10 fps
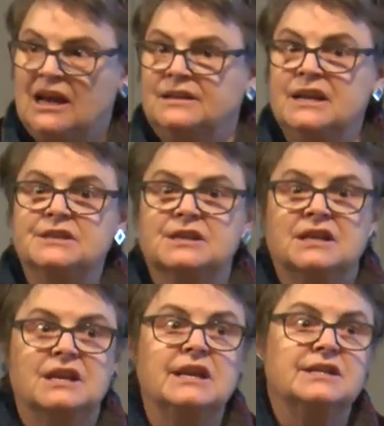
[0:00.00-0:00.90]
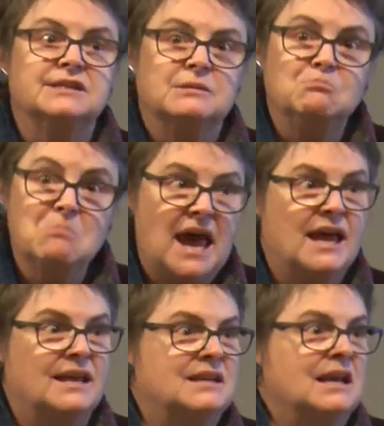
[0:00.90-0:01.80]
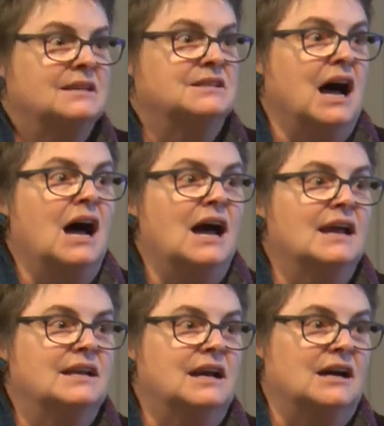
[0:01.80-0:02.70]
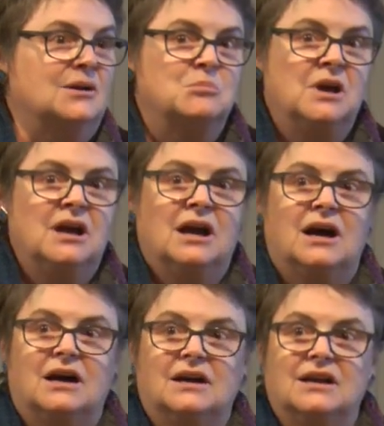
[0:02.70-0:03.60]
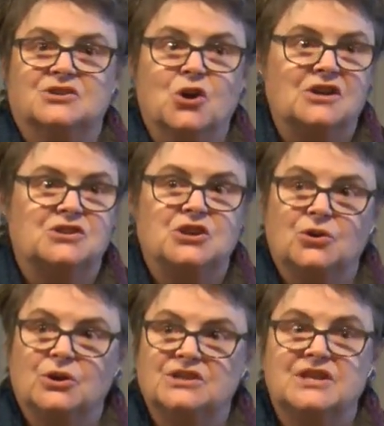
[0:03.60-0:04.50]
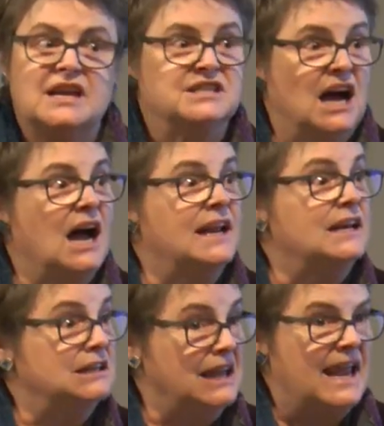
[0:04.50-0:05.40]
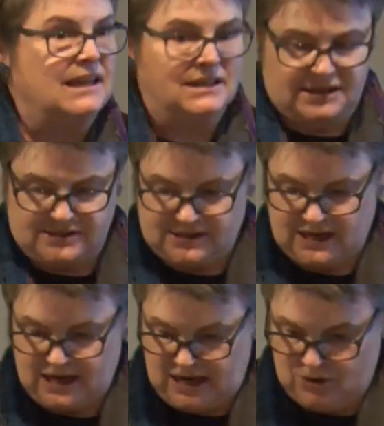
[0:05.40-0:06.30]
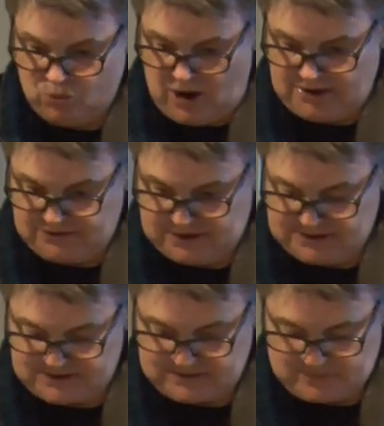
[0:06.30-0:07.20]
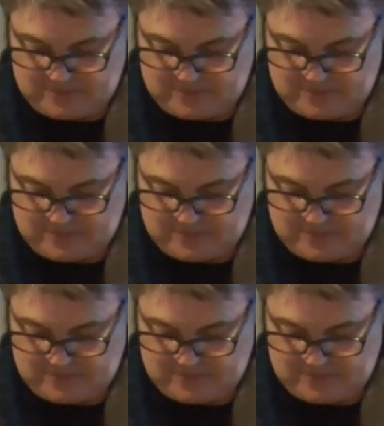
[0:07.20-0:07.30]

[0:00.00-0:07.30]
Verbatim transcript: These, these men died um, uh, as Garciones, they died landless and wifeless.